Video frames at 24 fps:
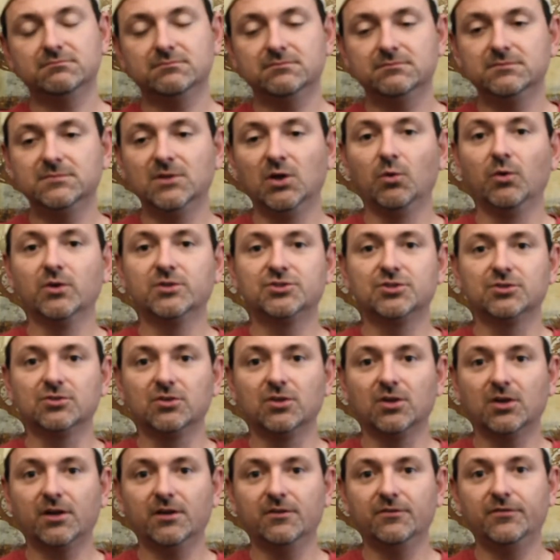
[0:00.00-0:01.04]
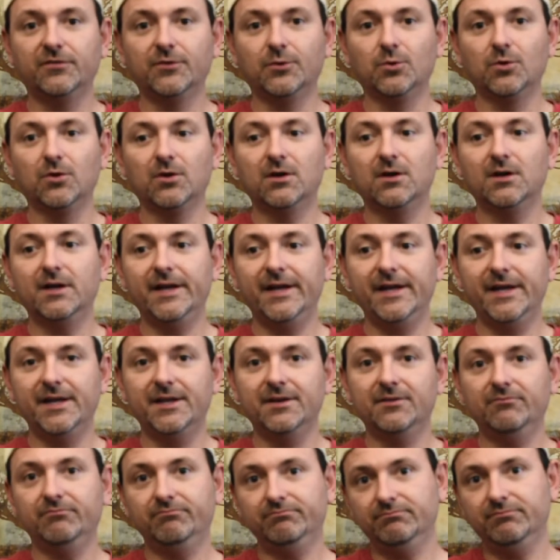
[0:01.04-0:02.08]
know what you're looking for
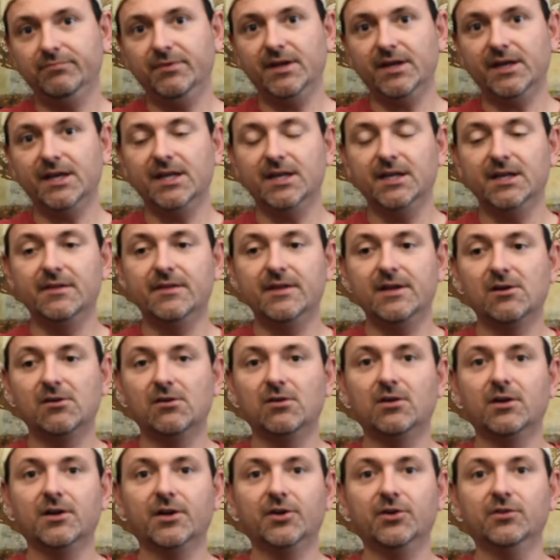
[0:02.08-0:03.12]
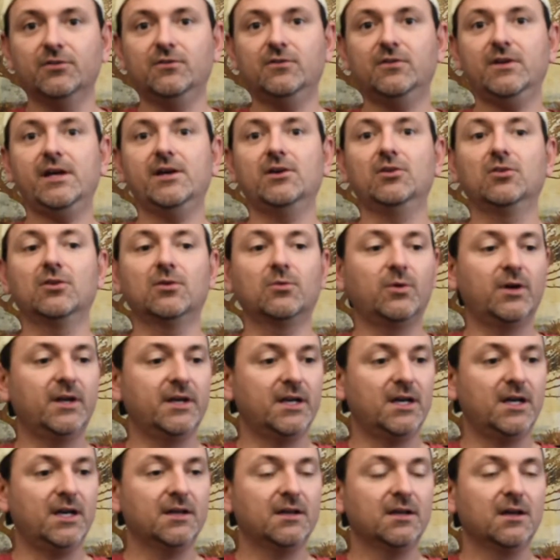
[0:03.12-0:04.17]
and you get in there on a good sale or
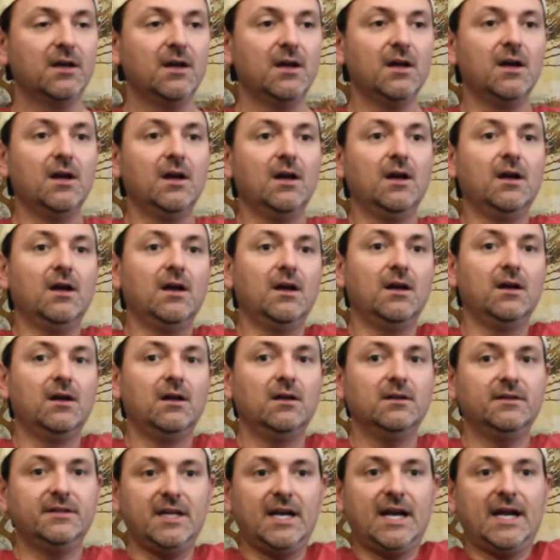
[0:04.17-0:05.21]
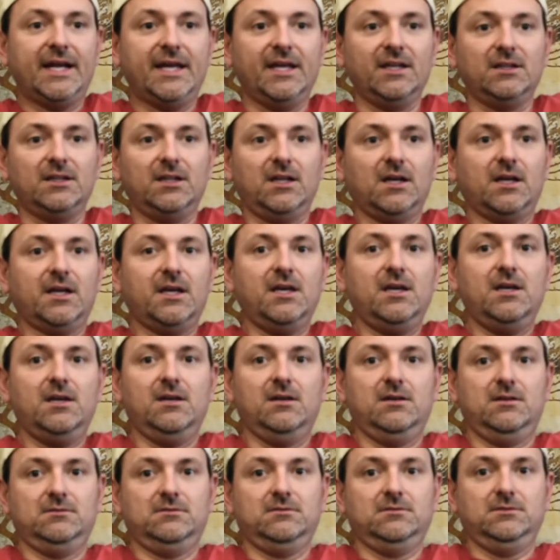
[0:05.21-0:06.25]
whatnot. Did I get lucky?
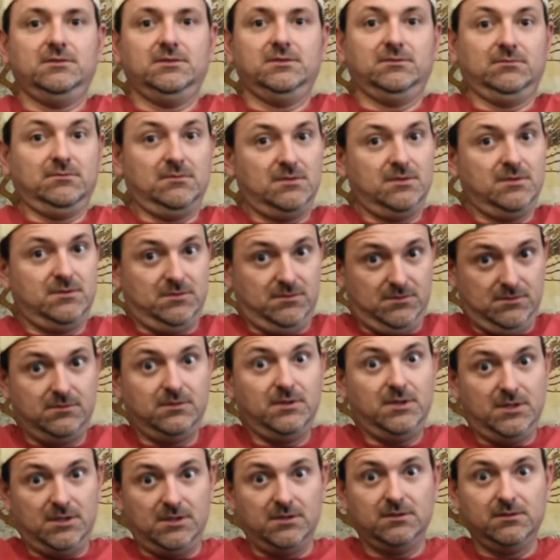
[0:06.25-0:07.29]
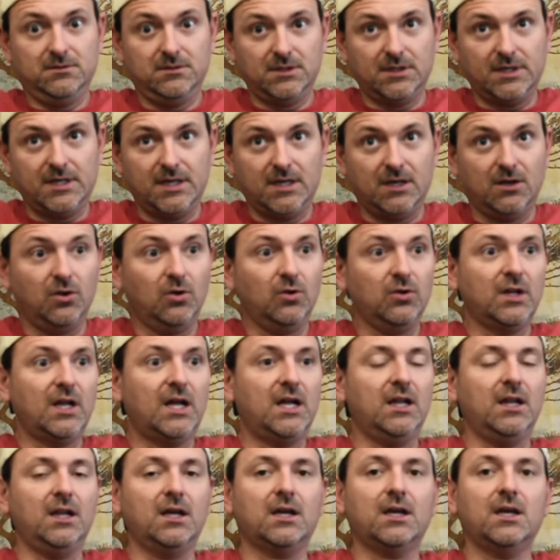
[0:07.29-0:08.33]
Yeah, I got a whole
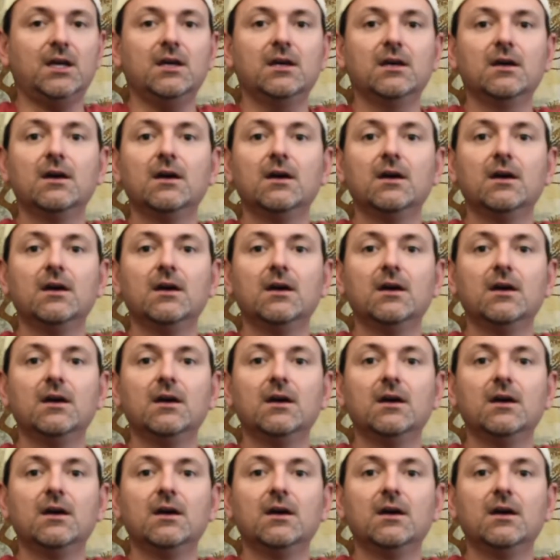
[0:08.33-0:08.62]
lot lucky,